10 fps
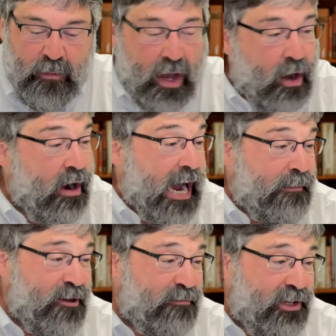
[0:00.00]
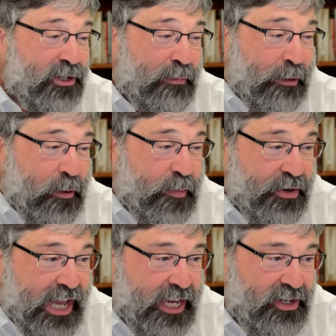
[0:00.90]
Or oh, how about
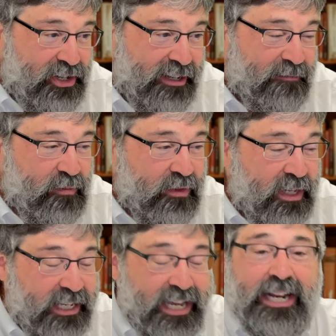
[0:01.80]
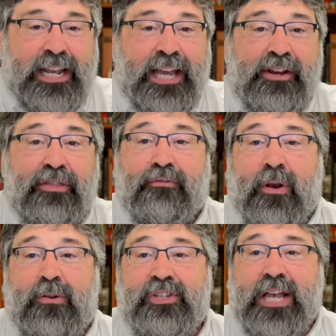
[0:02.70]
misappropriation? Gideon
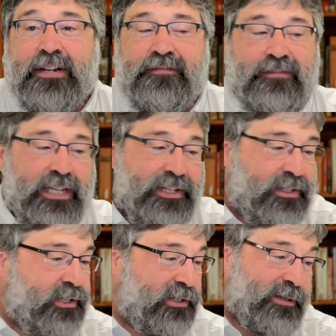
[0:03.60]
throws out a fleece. This is a